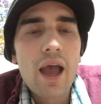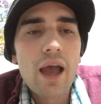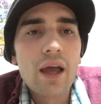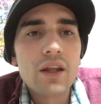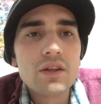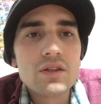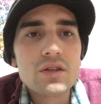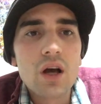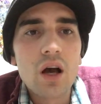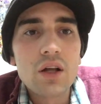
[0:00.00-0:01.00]
and
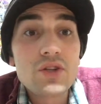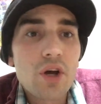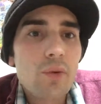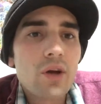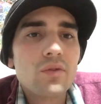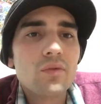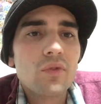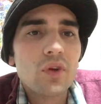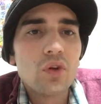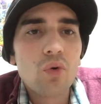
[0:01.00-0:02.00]
talk
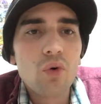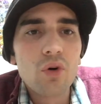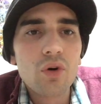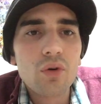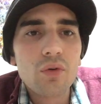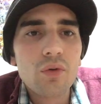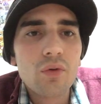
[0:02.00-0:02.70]
about your